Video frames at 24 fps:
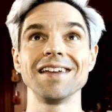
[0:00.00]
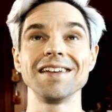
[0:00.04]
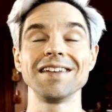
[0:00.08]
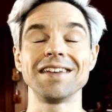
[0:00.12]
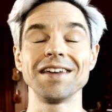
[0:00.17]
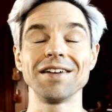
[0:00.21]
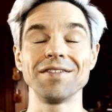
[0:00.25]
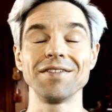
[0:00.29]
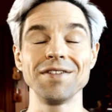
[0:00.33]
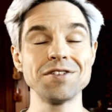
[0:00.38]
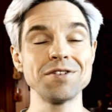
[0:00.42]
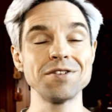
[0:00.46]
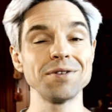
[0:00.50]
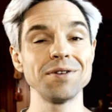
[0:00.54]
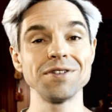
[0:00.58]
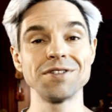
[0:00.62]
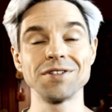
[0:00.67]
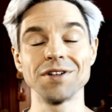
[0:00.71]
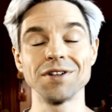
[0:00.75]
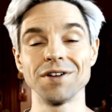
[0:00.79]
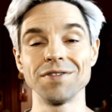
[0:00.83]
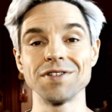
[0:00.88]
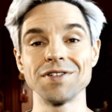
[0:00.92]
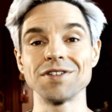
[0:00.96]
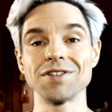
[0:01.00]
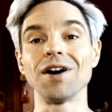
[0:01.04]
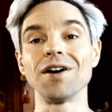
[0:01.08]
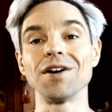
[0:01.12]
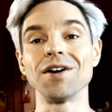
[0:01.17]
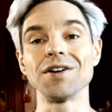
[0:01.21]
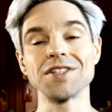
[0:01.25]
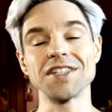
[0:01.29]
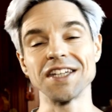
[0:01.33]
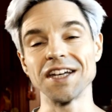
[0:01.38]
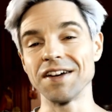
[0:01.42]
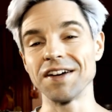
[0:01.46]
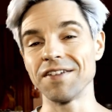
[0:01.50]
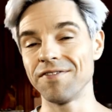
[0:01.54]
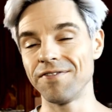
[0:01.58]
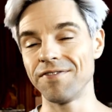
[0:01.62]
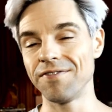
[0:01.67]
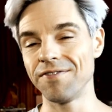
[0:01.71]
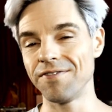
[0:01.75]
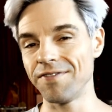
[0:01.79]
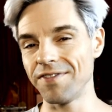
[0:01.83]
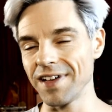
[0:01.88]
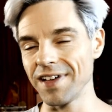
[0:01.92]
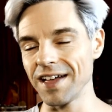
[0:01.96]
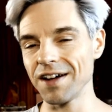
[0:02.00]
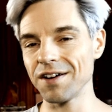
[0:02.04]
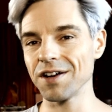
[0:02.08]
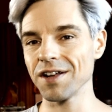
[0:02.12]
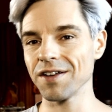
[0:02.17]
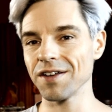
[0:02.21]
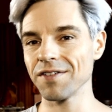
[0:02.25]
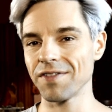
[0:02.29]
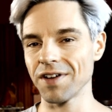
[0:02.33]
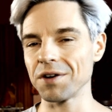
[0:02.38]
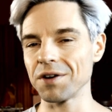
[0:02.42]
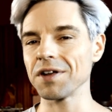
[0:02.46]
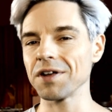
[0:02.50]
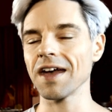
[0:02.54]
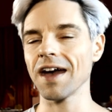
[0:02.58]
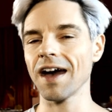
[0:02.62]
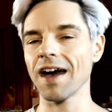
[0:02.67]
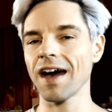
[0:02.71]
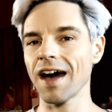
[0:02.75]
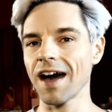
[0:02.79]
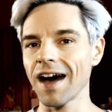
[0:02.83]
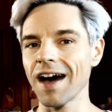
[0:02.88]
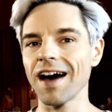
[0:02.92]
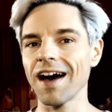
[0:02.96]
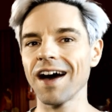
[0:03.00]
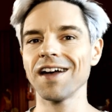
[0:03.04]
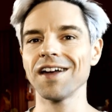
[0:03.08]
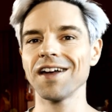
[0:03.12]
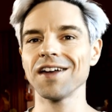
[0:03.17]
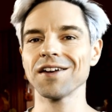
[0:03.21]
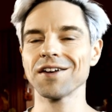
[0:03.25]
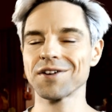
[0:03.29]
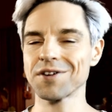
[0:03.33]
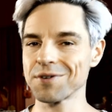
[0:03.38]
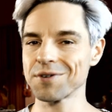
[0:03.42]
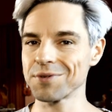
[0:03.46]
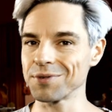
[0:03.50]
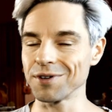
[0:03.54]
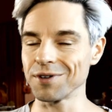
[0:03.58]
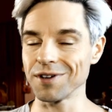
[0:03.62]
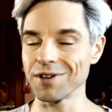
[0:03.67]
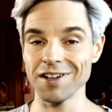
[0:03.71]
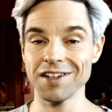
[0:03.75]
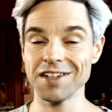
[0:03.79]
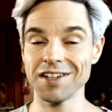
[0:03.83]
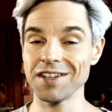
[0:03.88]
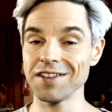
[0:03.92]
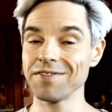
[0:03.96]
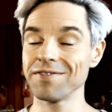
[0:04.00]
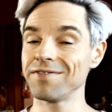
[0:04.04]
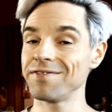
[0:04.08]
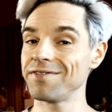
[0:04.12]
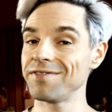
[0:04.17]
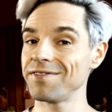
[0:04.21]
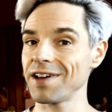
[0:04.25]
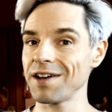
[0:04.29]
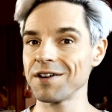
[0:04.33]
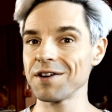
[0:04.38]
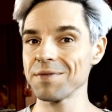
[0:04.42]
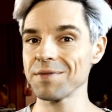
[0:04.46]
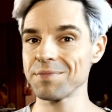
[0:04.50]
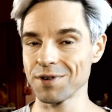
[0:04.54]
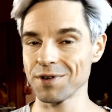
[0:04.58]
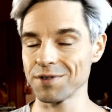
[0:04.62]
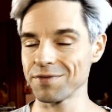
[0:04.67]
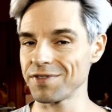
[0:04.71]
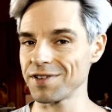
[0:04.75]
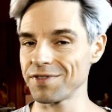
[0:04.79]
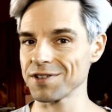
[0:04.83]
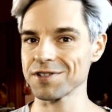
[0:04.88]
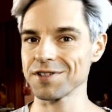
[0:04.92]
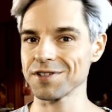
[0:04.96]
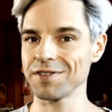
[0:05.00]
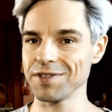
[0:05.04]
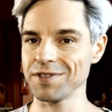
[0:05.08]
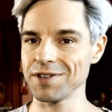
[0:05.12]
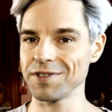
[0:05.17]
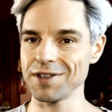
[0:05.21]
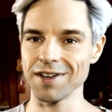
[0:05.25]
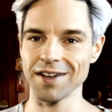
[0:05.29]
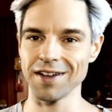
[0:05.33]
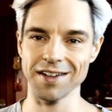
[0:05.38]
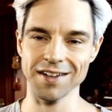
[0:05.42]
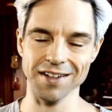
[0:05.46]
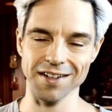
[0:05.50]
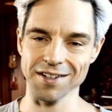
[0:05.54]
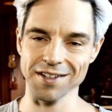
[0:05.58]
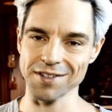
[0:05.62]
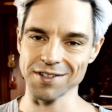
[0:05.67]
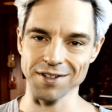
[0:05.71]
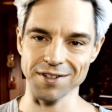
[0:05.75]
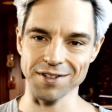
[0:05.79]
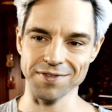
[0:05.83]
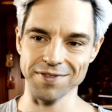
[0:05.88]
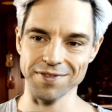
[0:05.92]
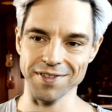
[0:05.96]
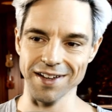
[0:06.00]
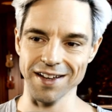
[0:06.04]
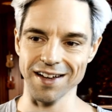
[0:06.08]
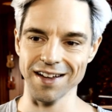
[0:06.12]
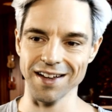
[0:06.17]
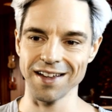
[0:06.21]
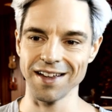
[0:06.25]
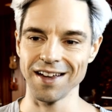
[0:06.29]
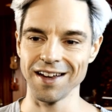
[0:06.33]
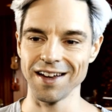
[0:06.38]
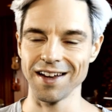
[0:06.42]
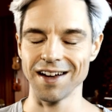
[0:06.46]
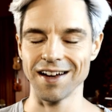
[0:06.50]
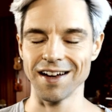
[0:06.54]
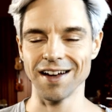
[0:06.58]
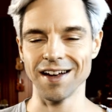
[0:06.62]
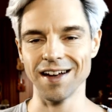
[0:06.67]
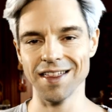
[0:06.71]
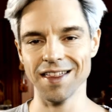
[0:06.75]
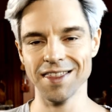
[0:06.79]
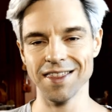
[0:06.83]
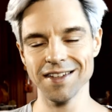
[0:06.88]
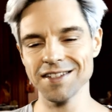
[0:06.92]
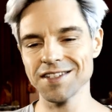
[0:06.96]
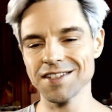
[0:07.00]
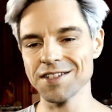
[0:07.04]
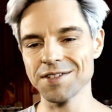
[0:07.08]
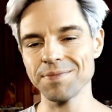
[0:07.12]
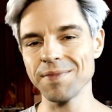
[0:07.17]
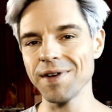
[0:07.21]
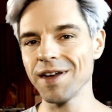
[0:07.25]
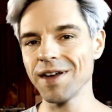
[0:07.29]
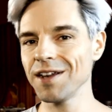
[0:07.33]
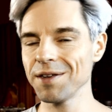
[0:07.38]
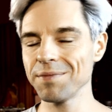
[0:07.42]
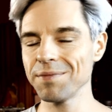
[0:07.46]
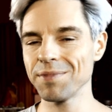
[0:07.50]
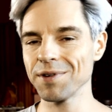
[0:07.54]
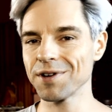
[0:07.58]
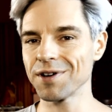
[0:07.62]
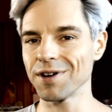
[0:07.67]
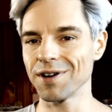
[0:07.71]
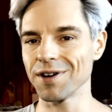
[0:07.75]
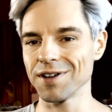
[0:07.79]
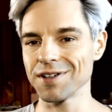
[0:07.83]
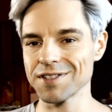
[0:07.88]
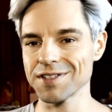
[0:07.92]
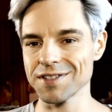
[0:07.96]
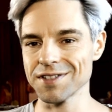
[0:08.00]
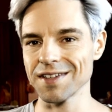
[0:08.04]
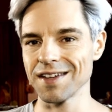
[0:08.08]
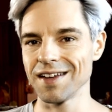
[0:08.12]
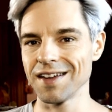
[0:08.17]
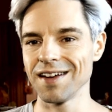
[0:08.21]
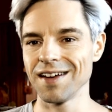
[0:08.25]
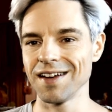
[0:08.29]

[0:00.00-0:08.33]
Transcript: DaVinci Resolve is also a very, very high quality, very professional video editing software. And this is mainly because